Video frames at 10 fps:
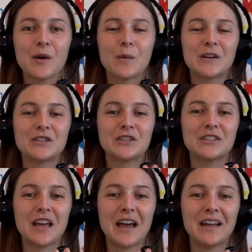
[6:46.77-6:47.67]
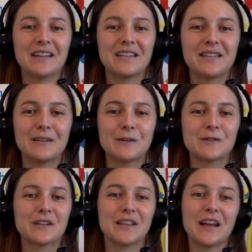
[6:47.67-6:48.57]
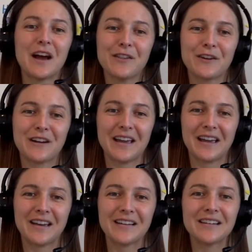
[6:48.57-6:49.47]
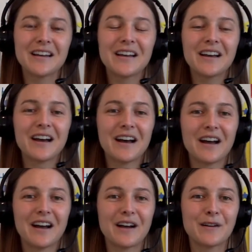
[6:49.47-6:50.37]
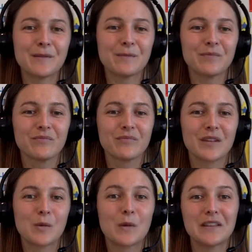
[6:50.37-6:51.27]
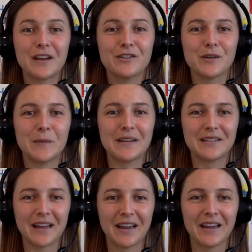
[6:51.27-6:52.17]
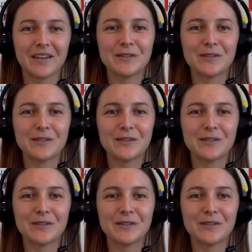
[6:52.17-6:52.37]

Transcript: which then signals to the other kid um, what they should be saying.